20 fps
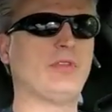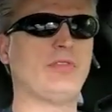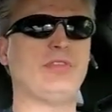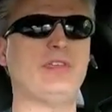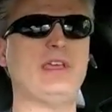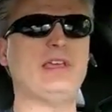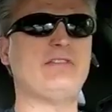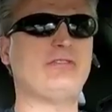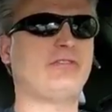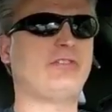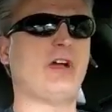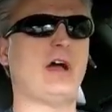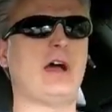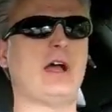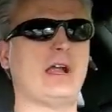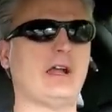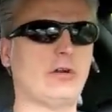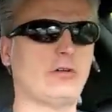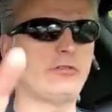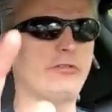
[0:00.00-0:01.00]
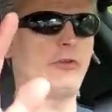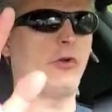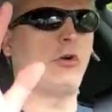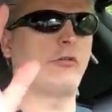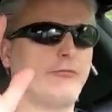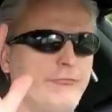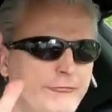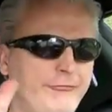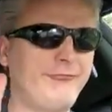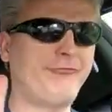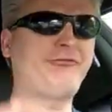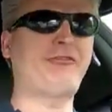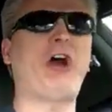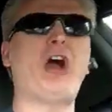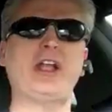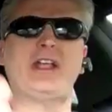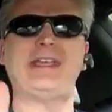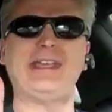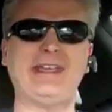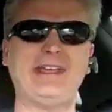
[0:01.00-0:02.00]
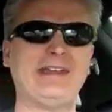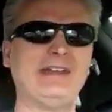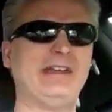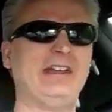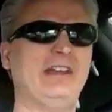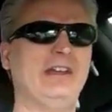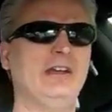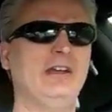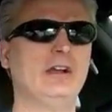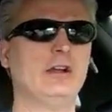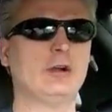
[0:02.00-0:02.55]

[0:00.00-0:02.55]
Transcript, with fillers: but these tires are fucking